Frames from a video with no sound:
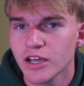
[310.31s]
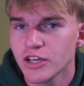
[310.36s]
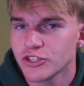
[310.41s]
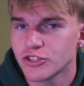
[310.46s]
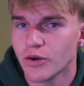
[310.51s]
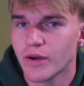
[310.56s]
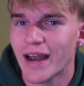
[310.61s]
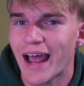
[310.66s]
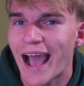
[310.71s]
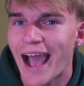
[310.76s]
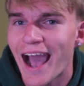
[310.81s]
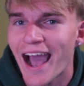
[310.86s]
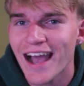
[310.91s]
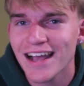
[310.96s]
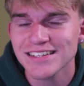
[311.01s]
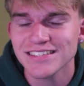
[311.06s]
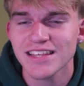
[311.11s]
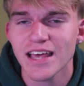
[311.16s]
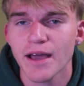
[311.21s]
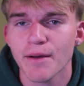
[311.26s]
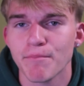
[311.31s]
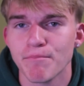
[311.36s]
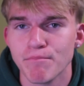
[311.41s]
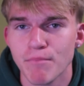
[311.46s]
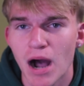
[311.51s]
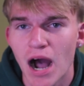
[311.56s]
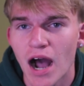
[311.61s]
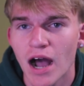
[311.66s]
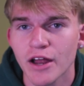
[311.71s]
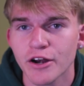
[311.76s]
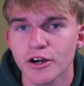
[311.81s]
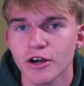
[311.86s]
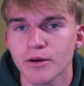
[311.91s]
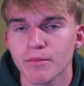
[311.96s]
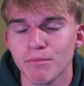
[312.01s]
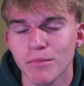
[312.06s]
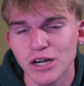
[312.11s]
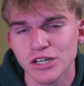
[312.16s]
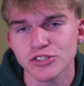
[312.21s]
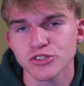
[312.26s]
So it has that modern
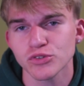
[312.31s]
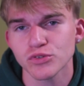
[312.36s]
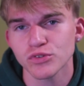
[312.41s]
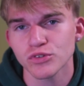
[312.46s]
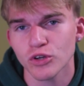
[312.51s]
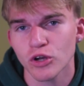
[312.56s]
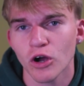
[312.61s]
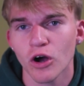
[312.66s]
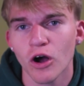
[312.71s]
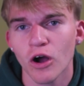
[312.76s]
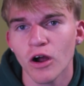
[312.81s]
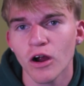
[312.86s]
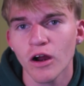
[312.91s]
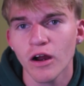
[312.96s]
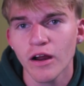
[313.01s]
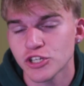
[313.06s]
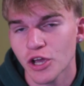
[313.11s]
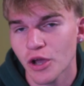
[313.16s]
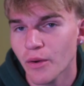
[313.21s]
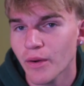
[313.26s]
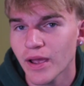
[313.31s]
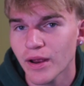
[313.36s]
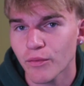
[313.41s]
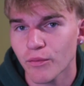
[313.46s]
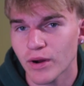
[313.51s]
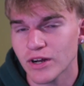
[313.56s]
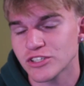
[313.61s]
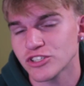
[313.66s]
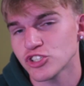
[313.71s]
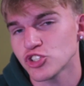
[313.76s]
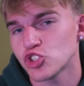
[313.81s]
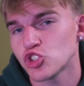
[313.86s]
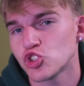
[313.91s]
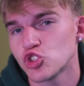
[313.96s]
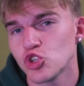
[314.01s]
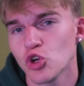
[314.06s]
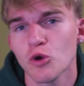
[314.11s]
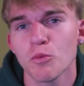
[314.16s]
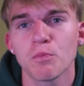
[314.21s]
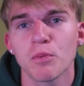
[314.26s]
muscle car to it where it's
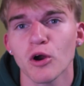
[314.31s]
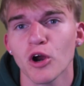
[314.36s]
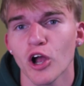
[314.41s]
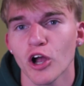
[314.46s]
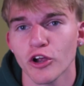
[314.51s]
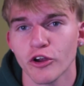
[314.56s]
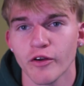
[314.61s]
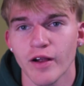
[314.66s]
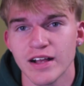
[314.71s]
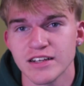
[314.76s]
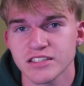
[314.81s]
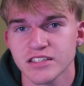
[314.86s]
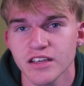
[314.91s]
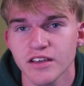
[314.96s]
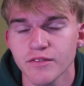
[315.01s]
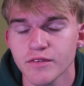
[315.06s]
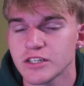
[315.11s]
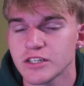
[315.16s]
super aggressive,